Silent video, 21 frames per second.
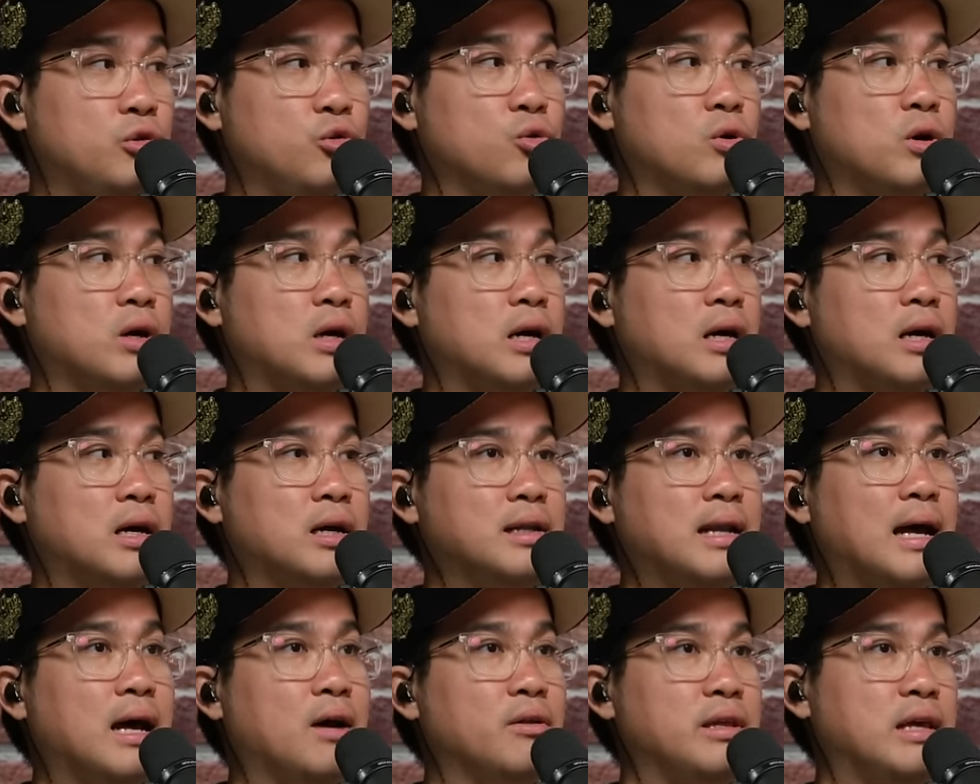You are
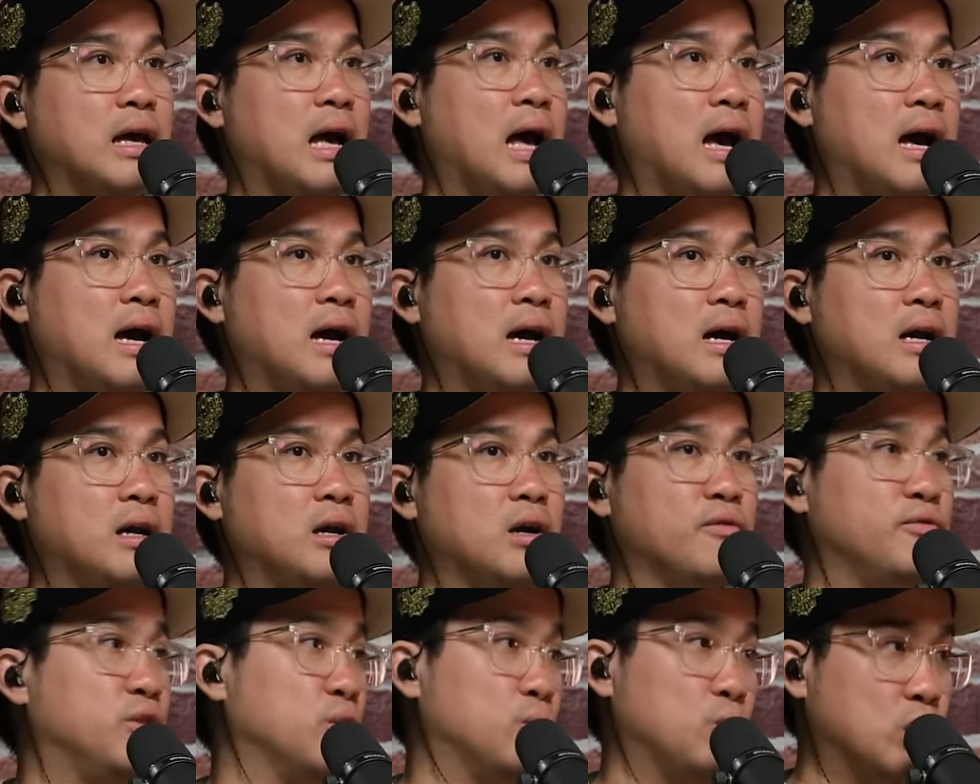now the
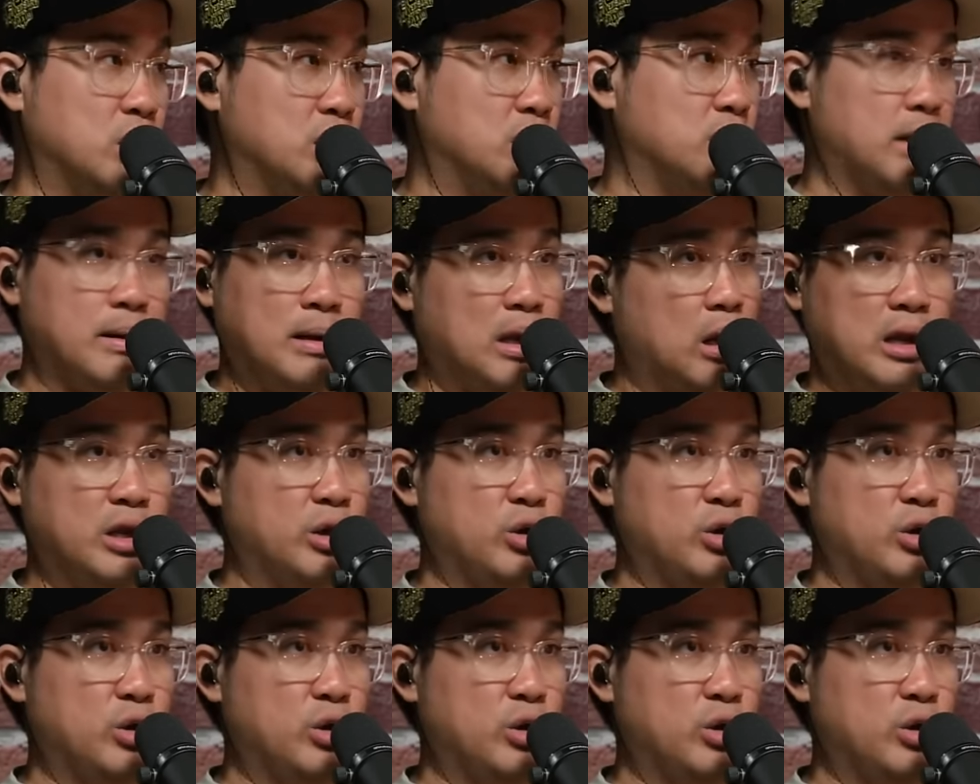eye of the world.